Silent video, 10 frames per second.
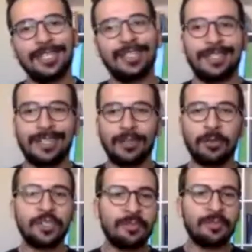Uh,
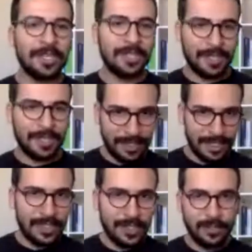which makes it
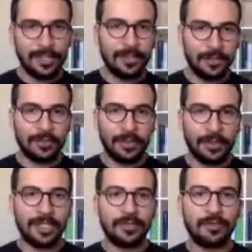easy to use as well
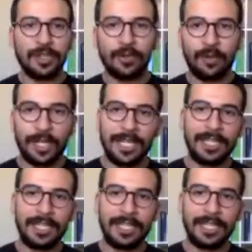because we don't want
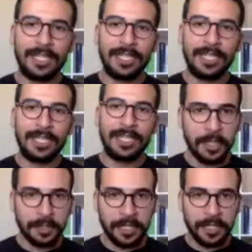to reinvent the
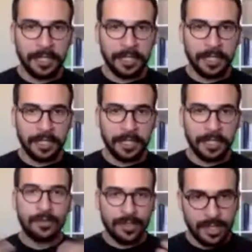wheel here. We want to
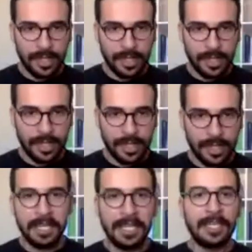use the same
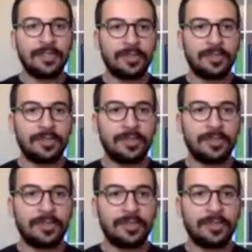API so that the
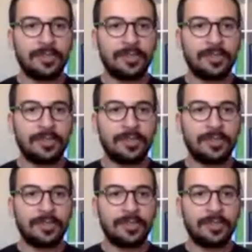data
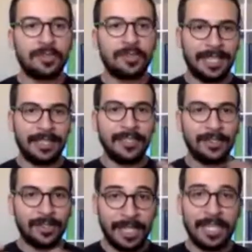can
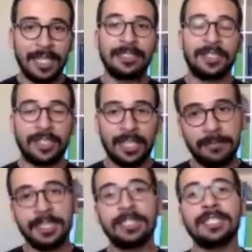entertain the
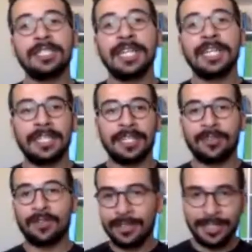scalability again
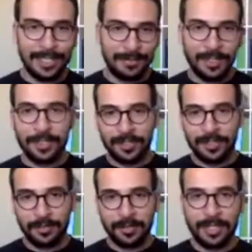and all the
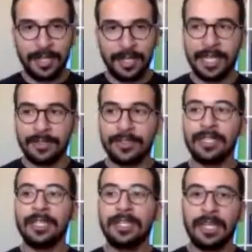features that we talked about
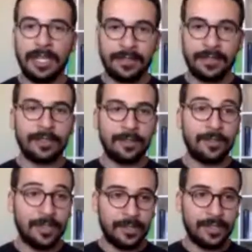and still
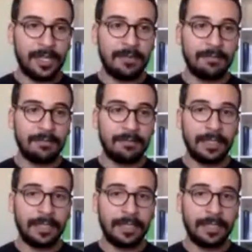use the same uh,